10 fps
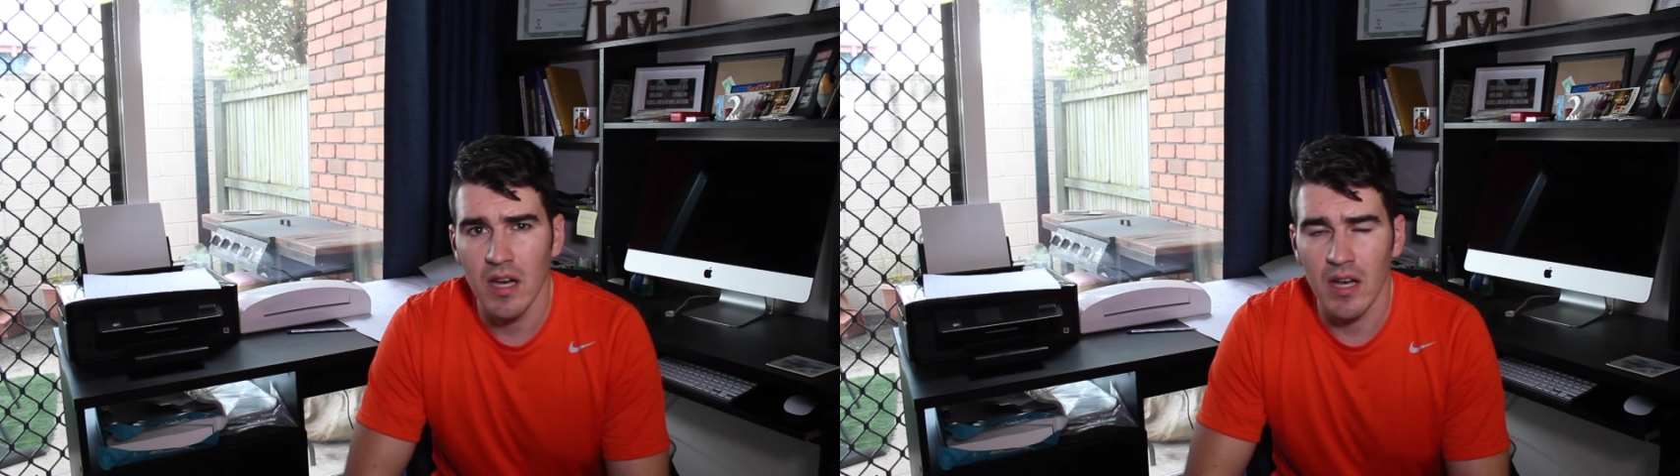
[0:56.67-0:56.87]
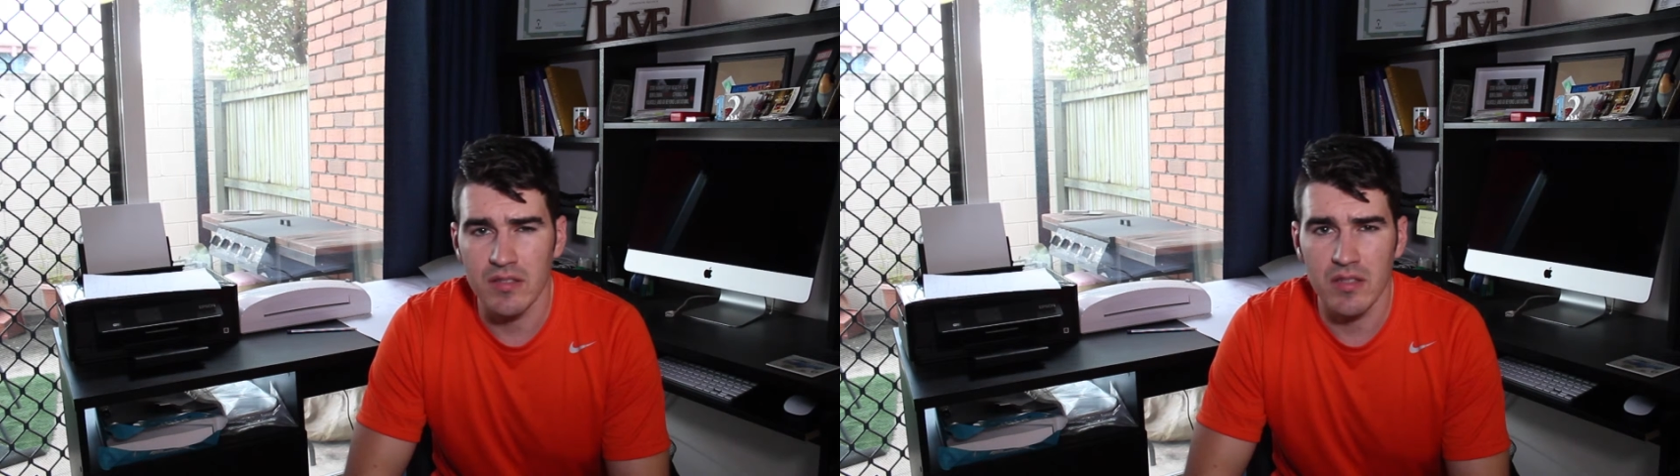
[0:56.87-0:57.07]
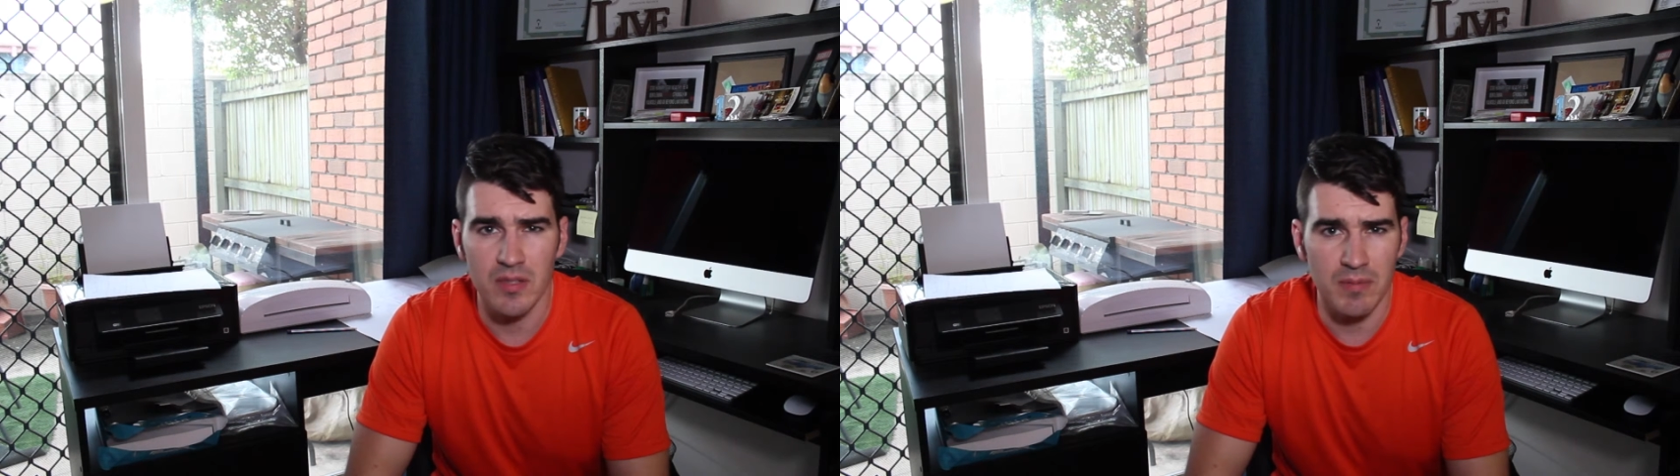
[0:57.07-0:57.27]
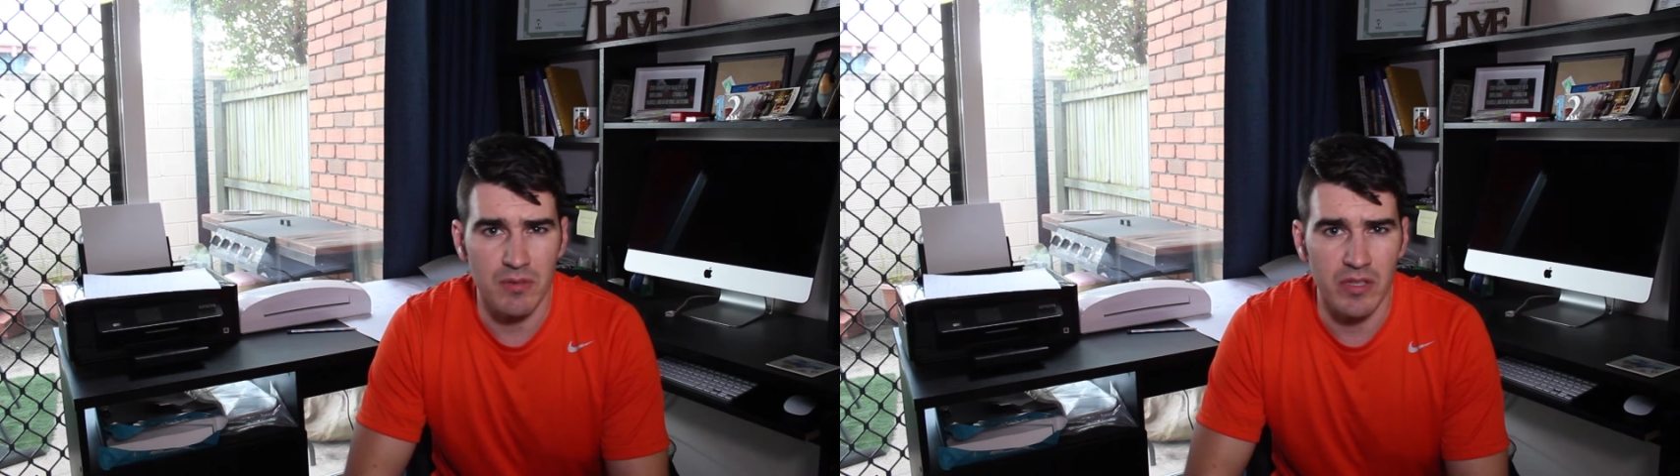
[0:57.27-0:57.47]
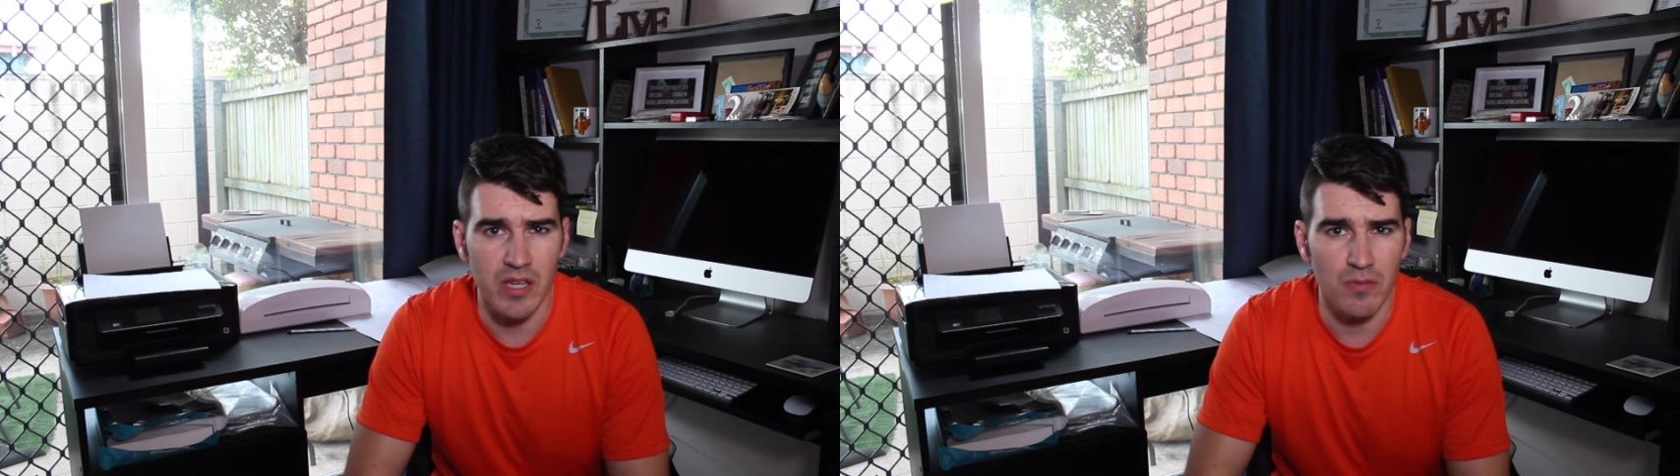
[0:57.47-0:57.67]
So that's
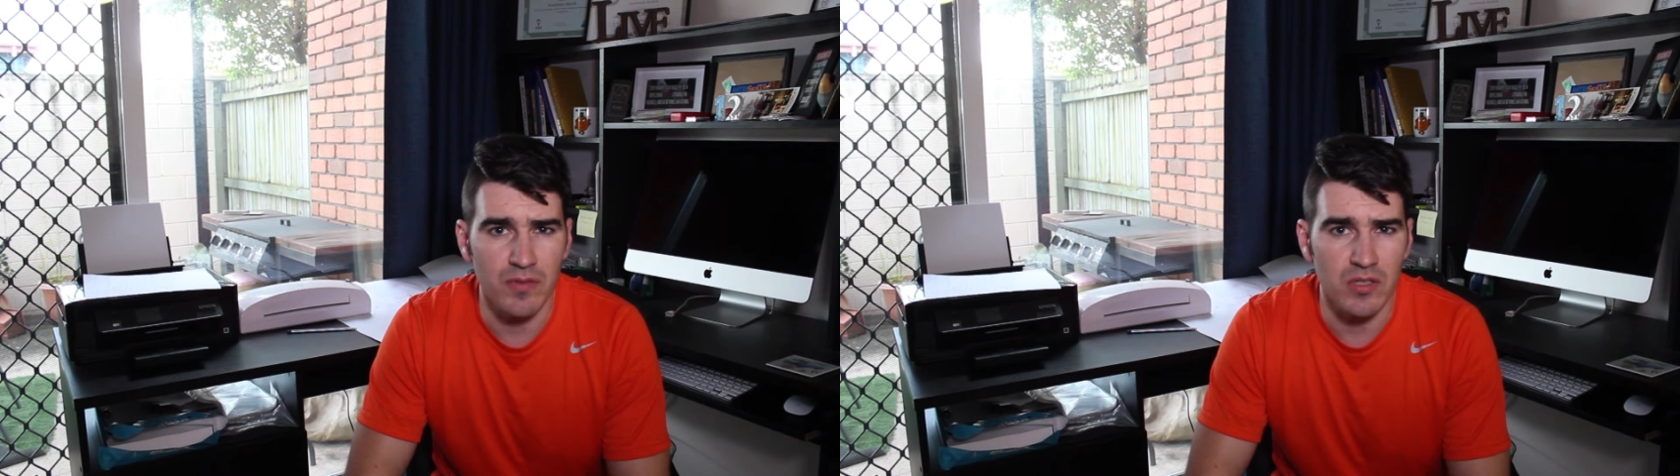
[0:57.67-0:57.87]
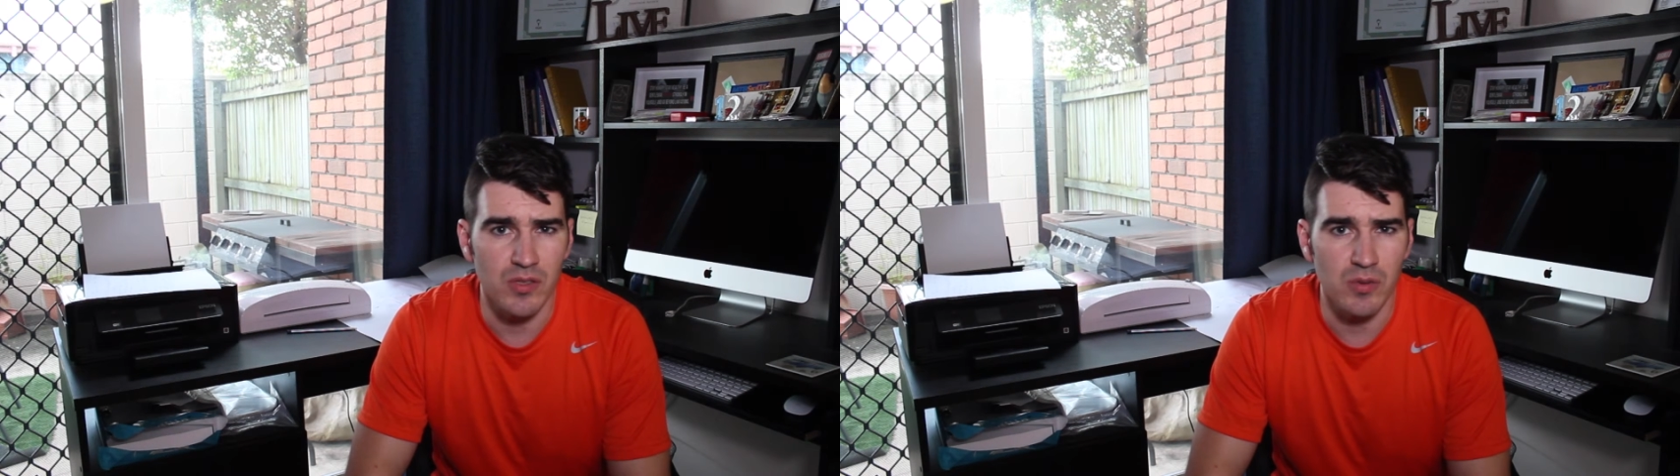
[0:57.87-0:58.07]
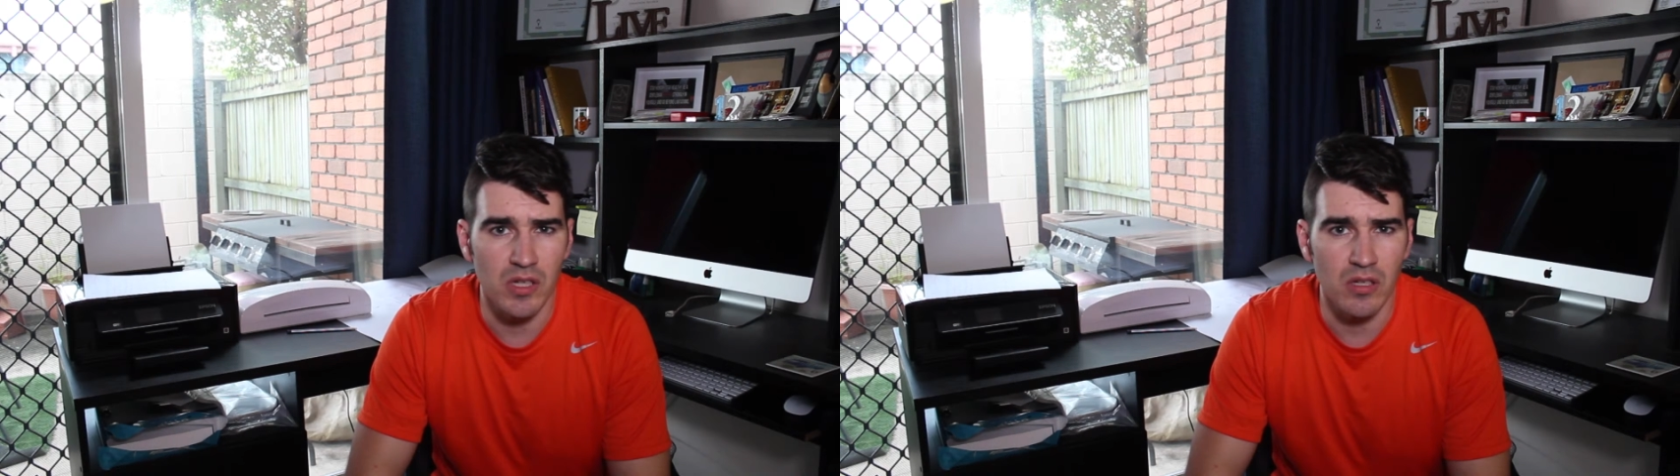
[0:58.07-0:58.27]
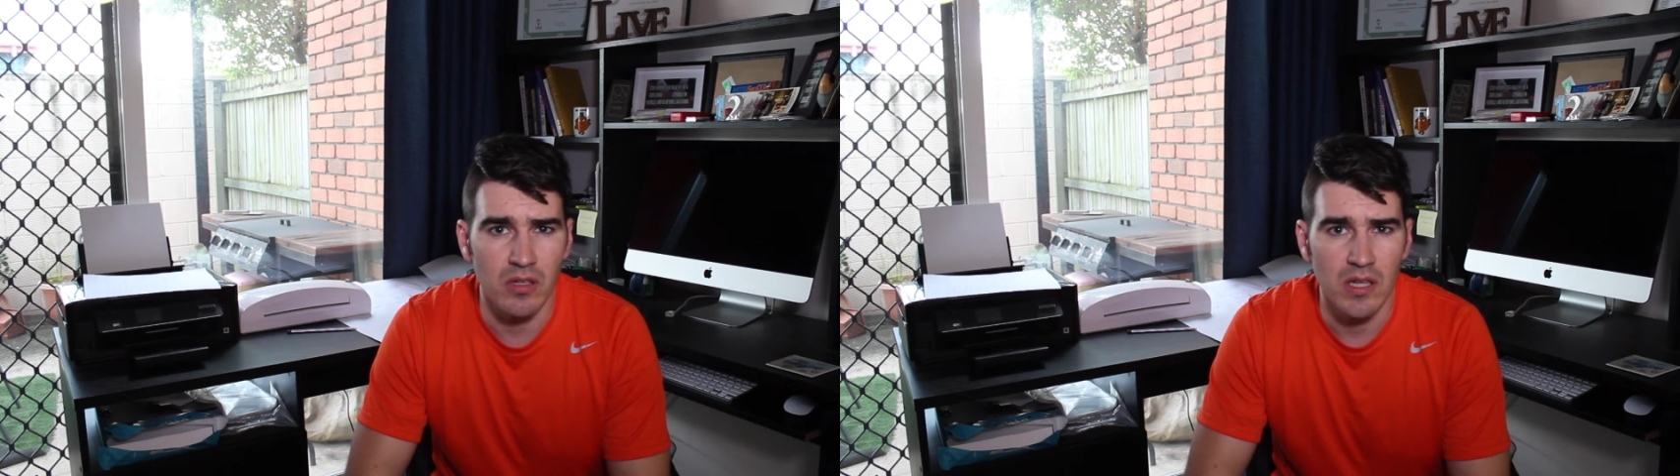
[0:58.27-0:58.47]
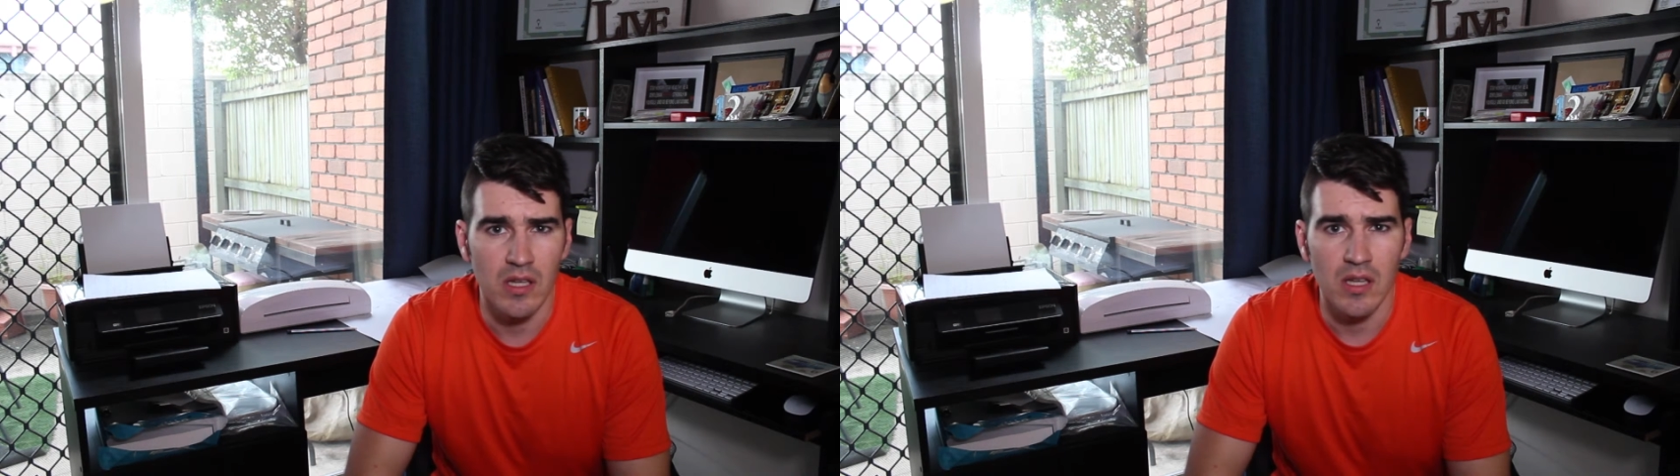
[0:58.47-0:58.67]
been really helpful as well.